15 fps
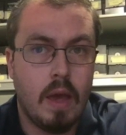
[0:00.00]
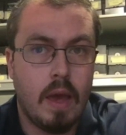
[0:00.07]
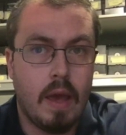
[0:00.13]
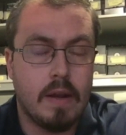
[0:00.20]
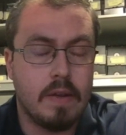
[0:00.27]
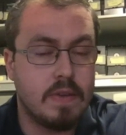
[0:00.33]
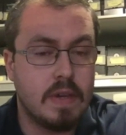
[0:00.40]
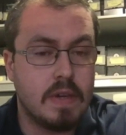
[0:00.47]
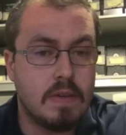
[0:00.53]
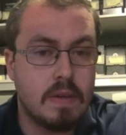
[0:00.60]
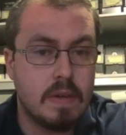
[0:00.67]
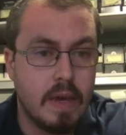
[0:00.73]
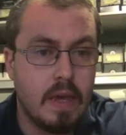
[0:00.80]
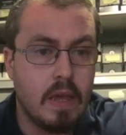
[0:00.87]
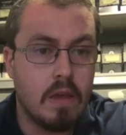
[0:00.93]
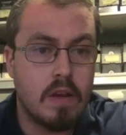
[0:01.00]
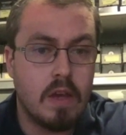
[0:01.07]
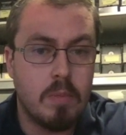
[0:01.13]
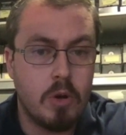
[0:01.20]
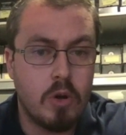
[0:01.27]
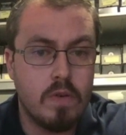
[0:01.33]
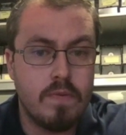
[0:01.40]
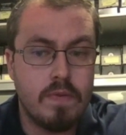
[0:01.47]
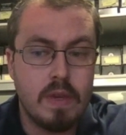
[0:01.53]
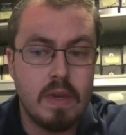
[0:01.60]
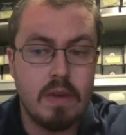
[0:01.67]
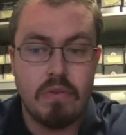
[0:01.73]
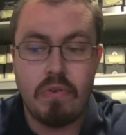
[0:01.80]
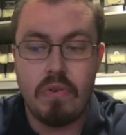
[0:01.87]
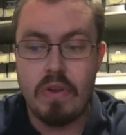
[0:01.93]
And his ACL, coming off the
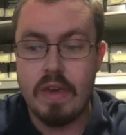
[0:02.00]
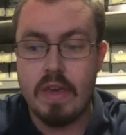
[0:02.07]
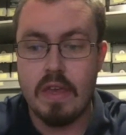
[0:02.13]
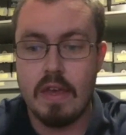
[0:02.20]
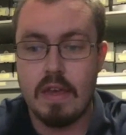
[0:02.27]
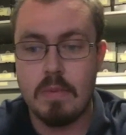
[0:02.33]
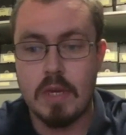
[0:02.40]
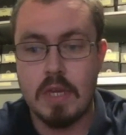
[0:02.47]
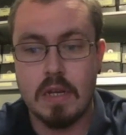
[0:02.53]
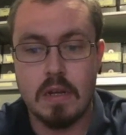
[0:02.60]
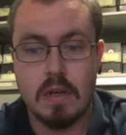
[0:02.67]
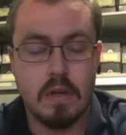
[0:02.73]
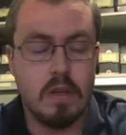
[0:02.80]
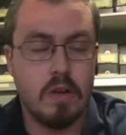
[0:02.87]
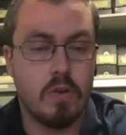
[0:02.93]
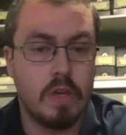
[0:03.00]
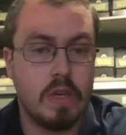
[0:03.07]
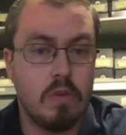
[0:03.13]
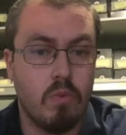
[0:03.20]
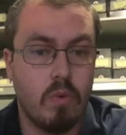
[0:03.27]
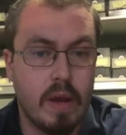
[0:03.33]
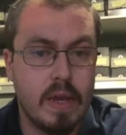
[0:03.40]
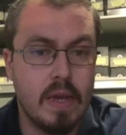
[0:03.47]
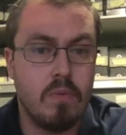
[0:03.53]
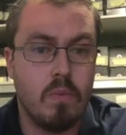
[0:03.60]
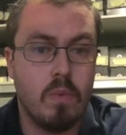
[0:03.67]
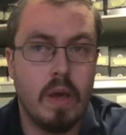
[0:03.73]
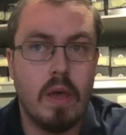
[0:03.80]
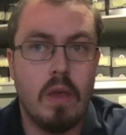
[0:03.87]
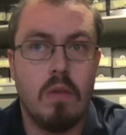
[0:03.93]
ACL. I mean, you know, he ran
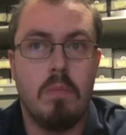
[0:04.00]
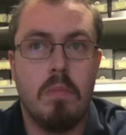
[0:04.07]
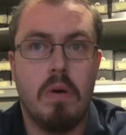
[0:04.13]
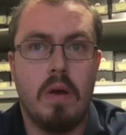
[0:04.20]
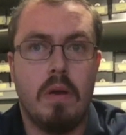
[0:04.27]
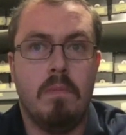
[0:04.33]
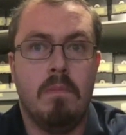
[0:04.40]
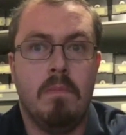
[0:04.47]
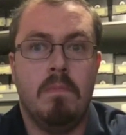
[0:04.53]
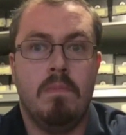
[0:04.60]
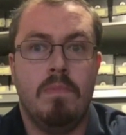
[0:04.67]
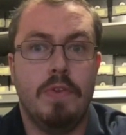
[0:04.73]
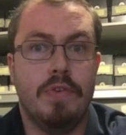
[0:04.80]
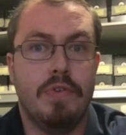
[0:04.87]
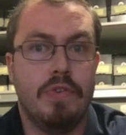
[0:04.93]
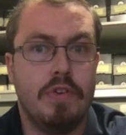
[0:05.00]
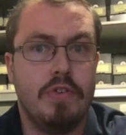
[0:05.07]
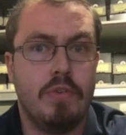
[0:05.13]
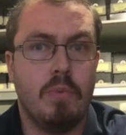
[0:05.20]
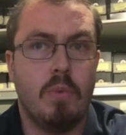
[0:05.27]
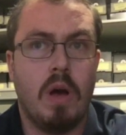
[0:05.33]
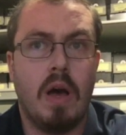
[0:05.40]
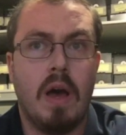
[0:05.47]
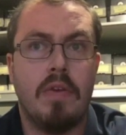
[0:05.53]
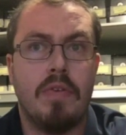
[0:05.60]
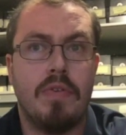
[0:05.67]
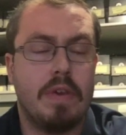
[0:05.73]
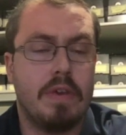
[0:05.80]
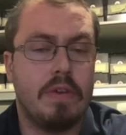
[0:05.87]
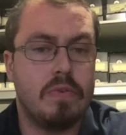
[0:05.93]
well, but decision wise,
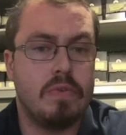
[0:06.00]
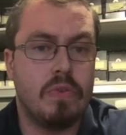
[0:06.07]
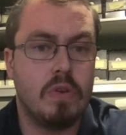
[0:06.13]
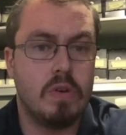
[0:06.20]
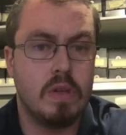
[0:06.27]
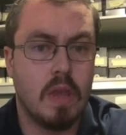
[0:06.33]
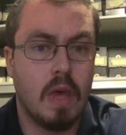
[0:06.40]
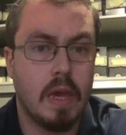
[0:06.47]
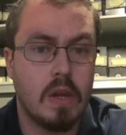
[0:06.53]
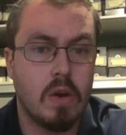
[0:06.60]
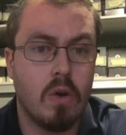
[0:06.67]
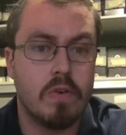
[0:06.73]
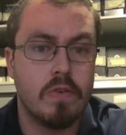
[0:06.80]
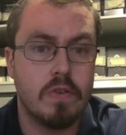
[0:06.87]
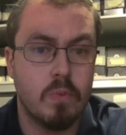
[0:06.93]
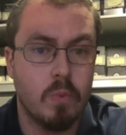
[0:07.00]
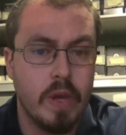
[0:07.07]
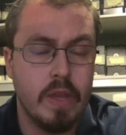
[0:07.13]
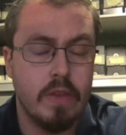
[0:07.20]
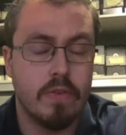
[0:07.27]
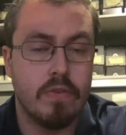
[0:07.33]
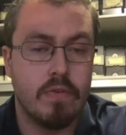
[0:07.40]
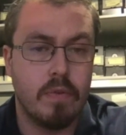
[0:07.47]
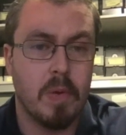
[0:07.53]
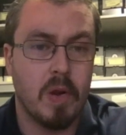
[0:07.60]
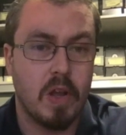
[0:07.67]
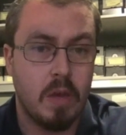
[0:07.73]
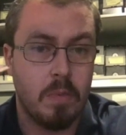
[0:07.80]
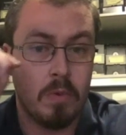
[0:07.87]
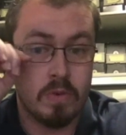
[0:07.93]
he's looking like Carson Wentz from a
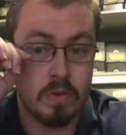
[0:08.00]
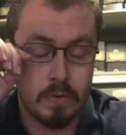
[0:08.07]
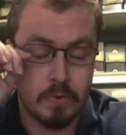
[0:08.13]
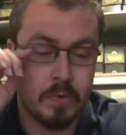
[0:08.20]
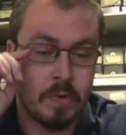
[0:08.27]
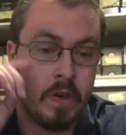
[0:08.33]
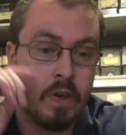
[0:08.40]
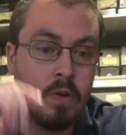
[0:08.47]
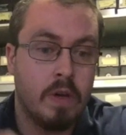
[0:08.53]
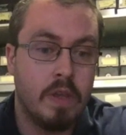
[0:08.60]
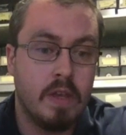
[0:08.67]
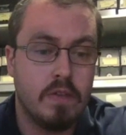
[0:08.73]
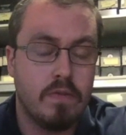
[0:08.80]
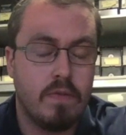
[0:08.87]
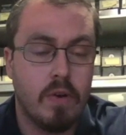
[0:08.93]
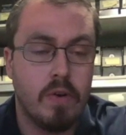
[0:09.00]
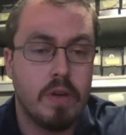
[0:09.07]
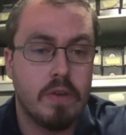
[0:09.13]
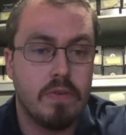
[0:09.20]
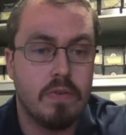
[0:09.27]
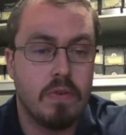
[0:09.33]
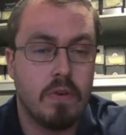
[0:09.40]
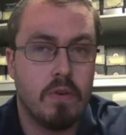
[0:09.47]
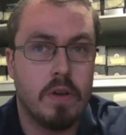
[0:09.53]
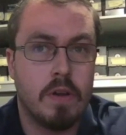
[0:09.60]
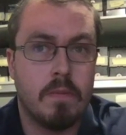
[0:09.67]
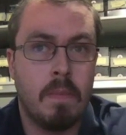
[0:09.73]
couple years ago. And that's very concerning.